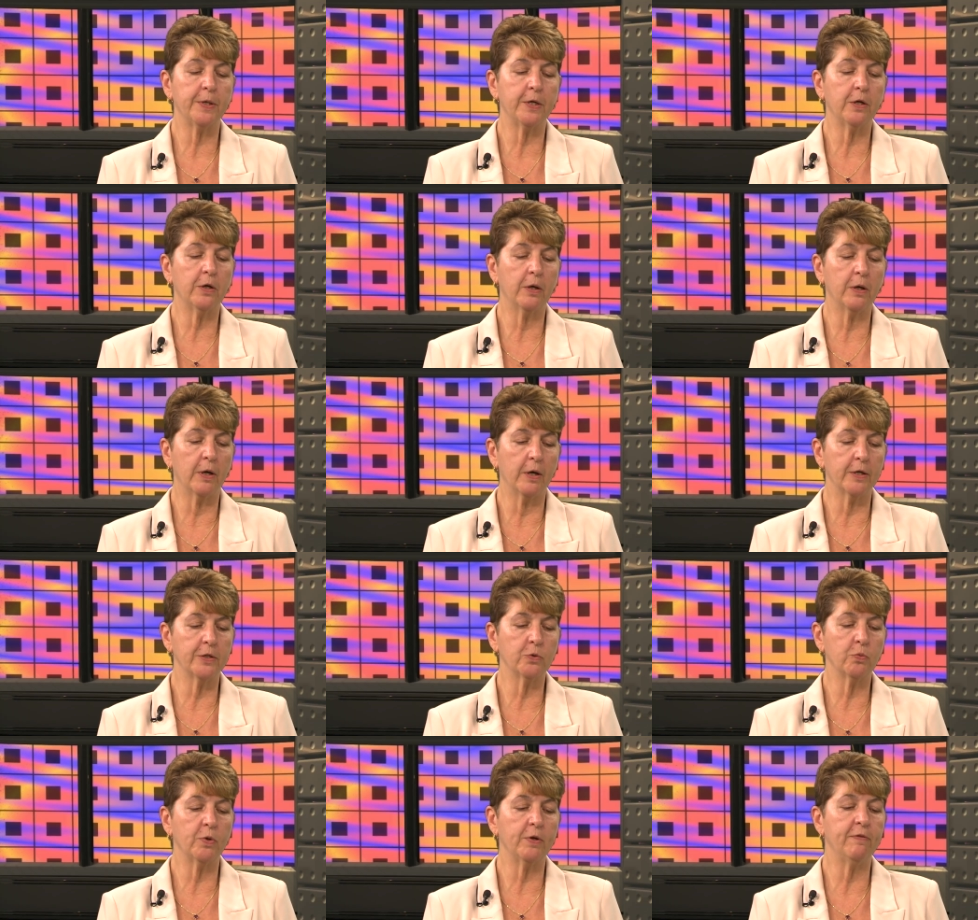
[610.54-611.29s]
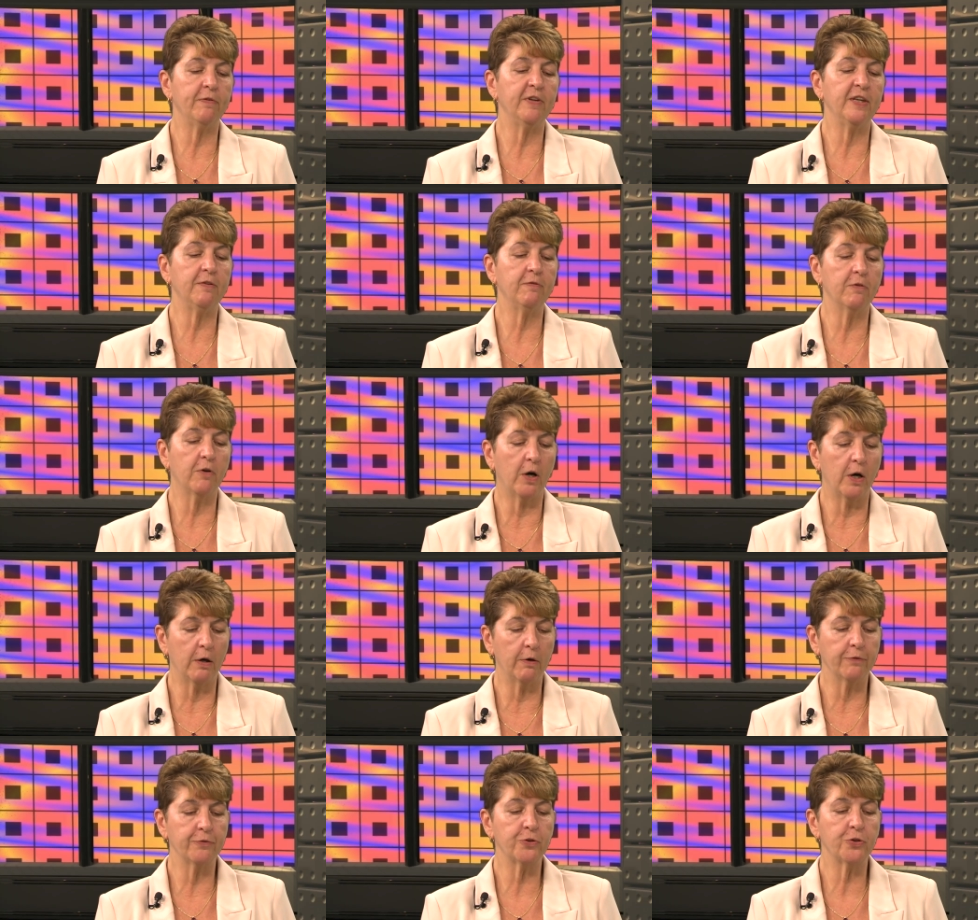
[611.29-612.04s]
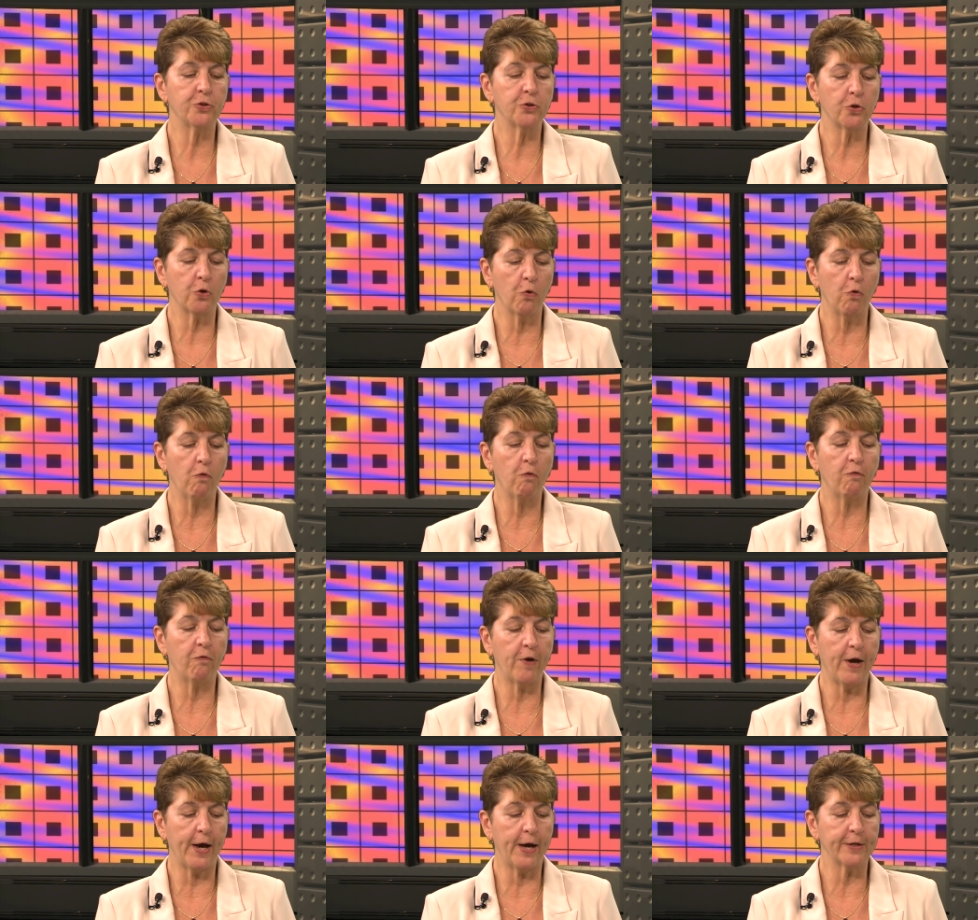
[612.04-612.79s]
because we've evolved so
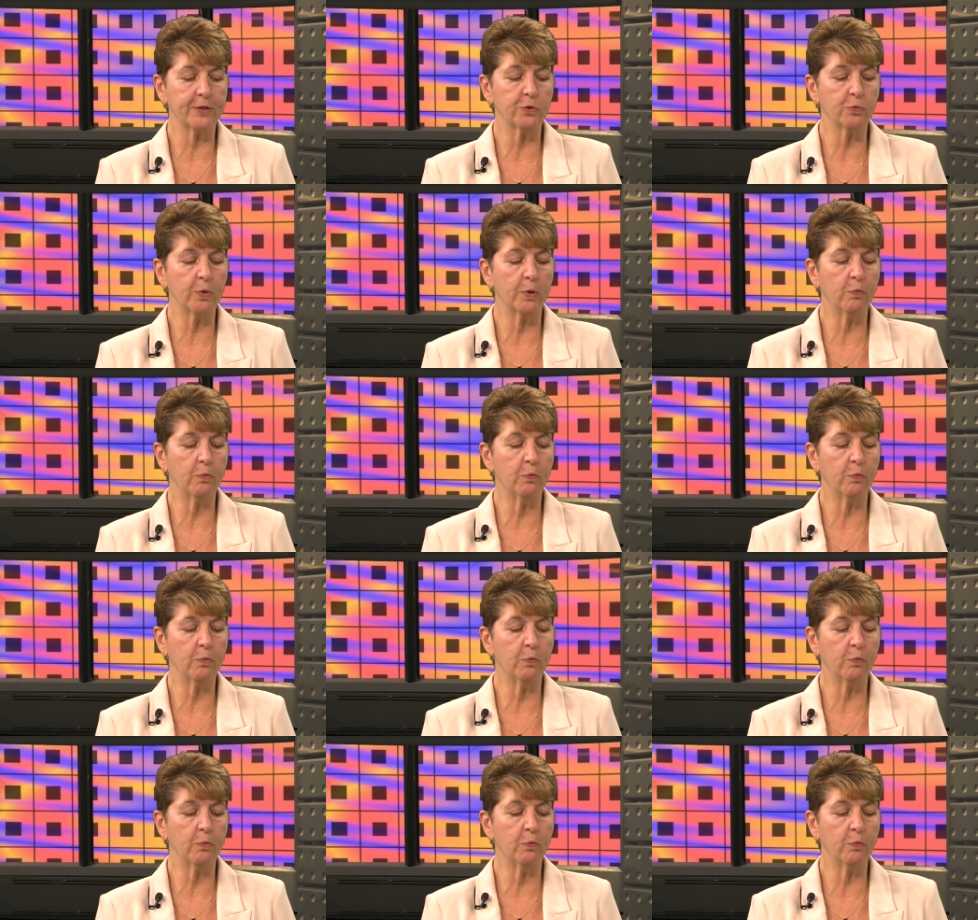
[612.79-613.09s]
fast.